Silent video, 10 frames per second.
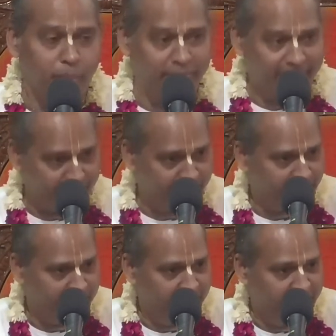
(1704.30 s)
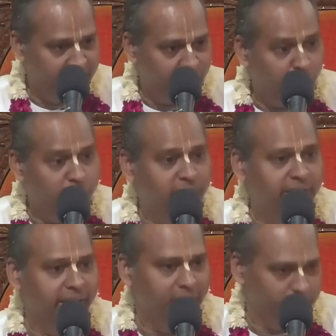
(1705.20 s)
bereft of
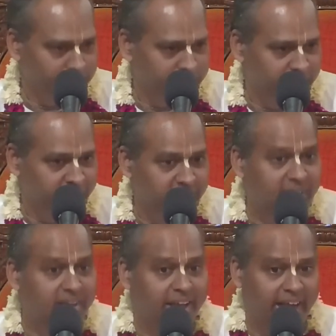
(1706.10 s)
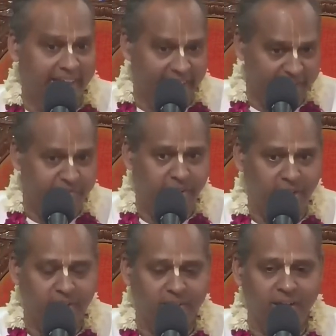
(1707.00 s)
the kingdom. And he
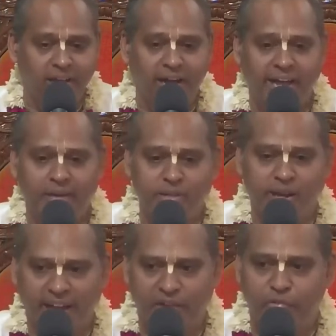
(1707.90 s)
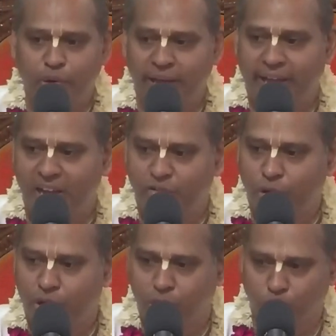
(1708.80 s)
felt, I am the rightful heir
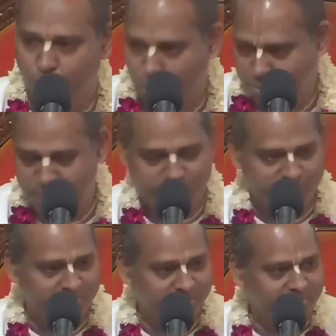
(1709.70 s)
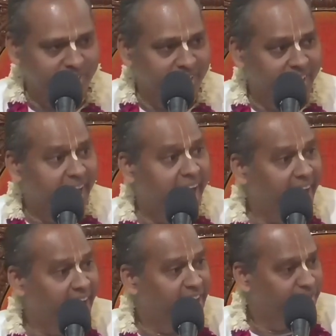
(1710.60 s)
for the throne.
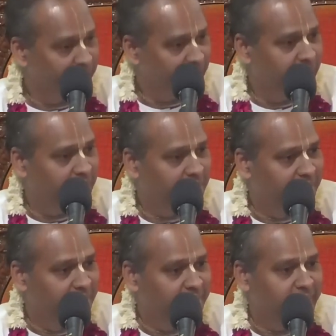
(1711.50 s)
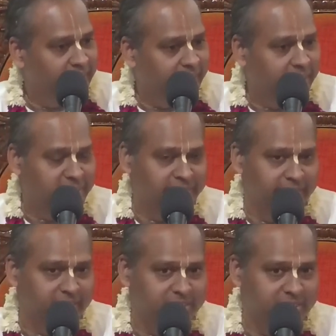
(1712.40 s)
And he felt that
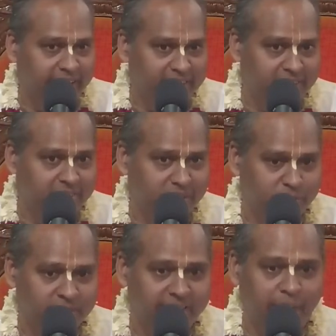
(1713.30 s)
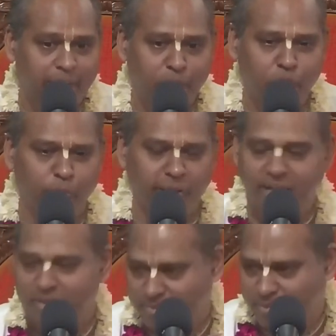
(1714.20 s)
there is injustice which has happened to
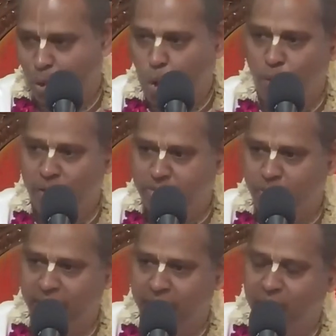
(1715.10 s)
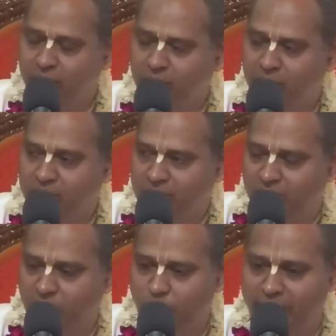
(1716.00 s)
me. Always playing a
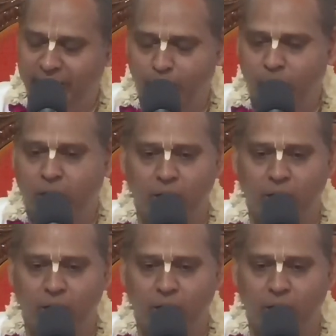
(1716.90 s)
victim